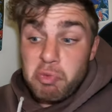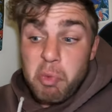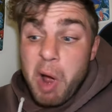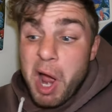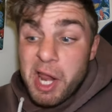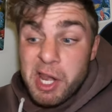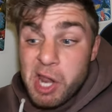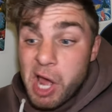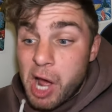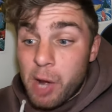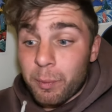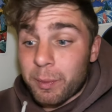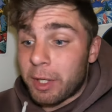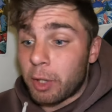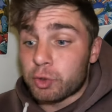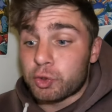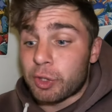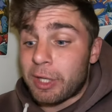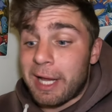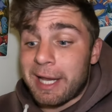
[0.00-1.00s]
why not? We
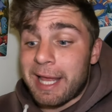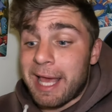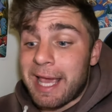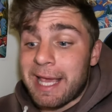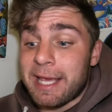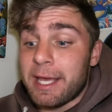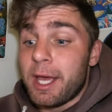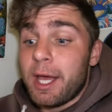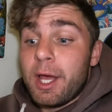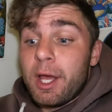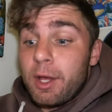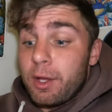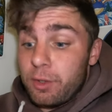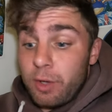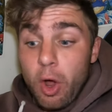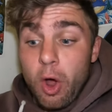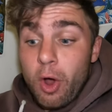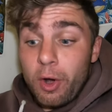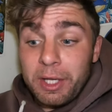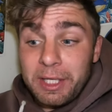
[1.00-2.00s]
also got a
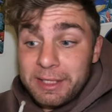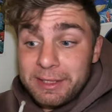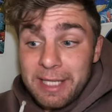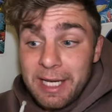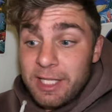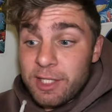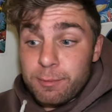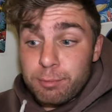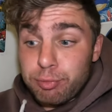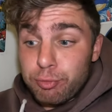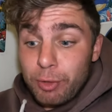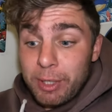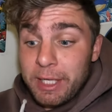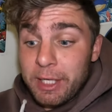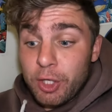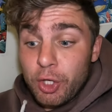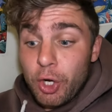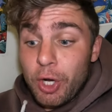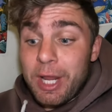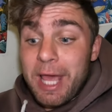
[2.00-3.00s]
Onix that is pretty
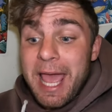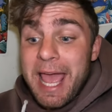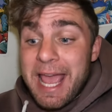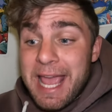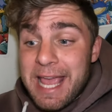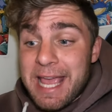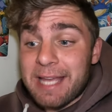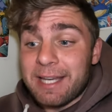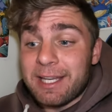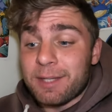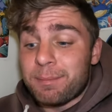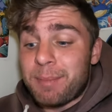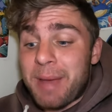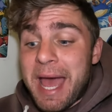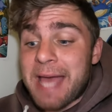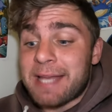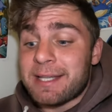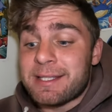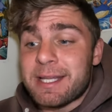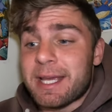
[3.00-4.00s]
good, and a
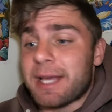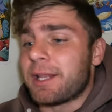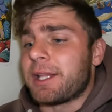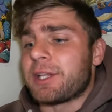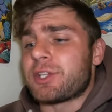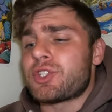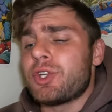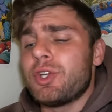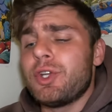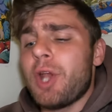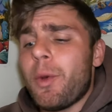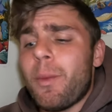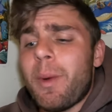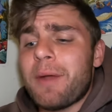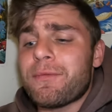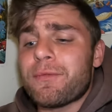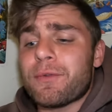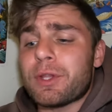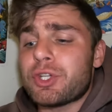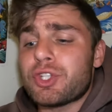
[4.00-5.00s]
bad Diglett. So you know
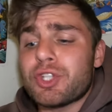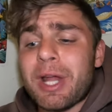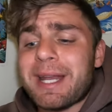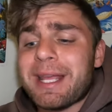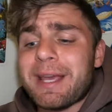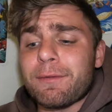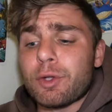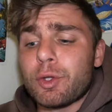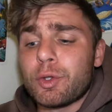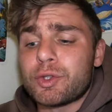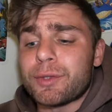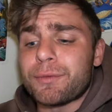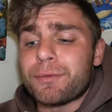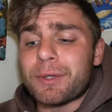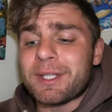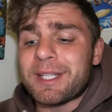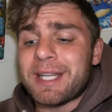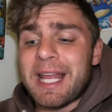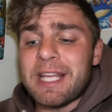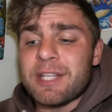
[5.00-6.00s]
what, for the Shiny Evolution
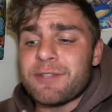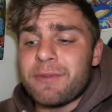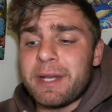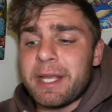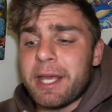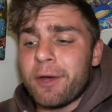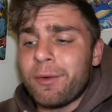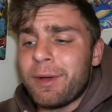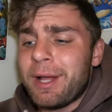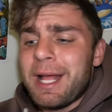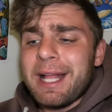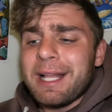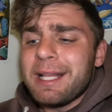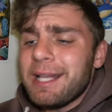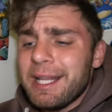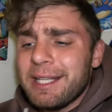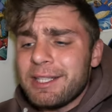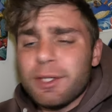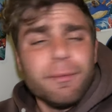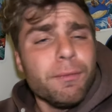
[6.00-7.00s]
for today's video,
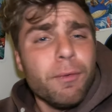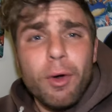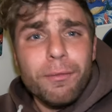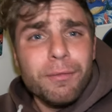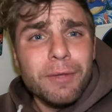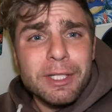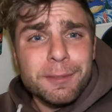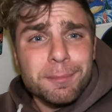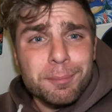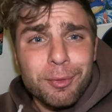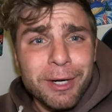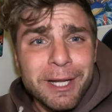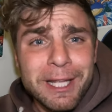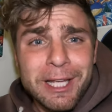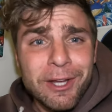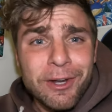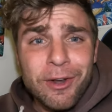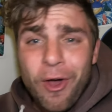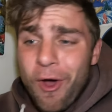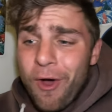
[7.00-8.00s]
let's evolve this pretty
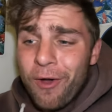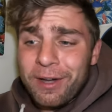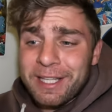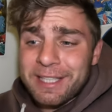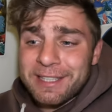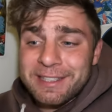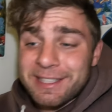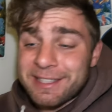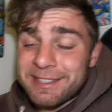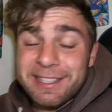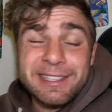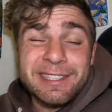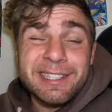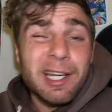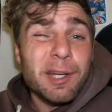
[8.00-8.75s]
good Onix because it's